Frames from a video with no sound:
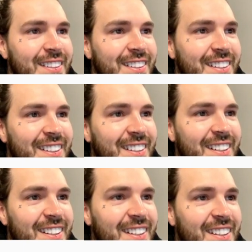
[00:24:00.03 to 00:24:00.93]

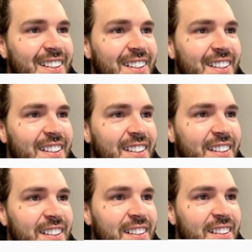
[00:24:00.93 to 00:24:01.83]

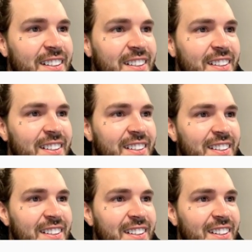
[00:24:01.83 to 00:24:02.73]

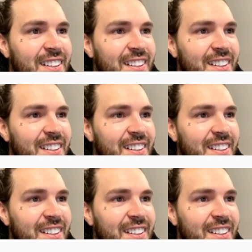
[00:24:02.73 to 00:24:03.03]
The person shown says nothing.